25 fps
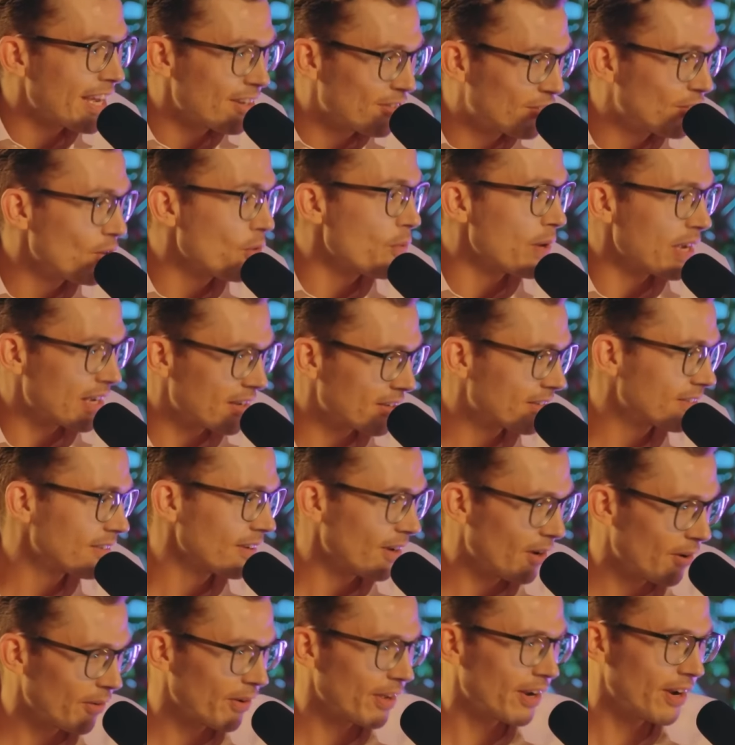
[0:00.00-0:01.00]
in 2 weeks,
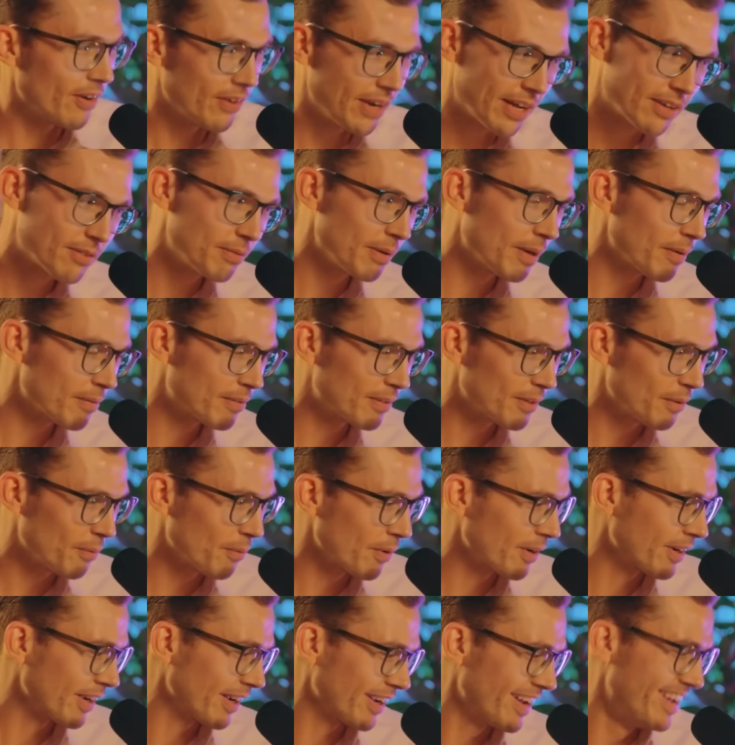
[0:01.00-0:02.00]
so okay. Next week I'm still
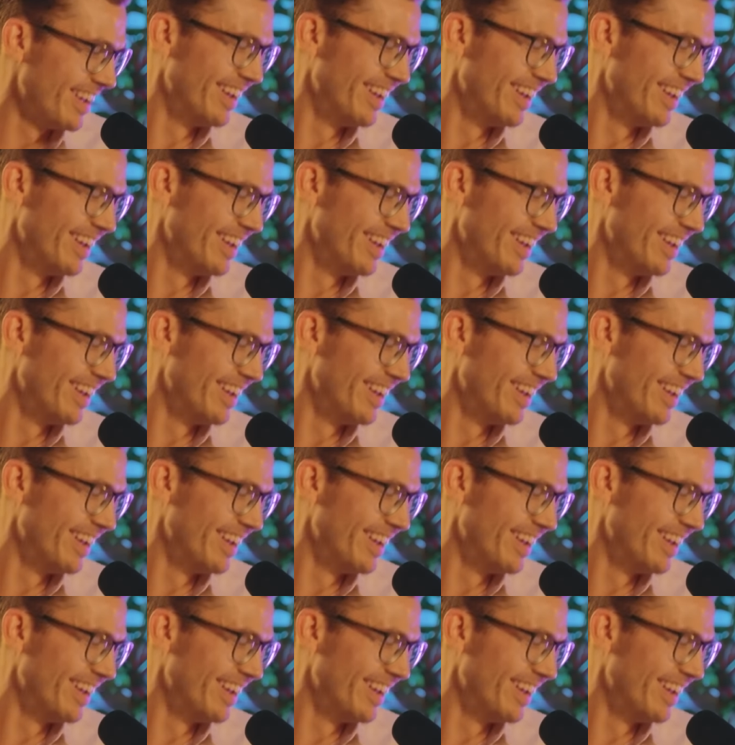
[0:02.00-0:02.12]
working.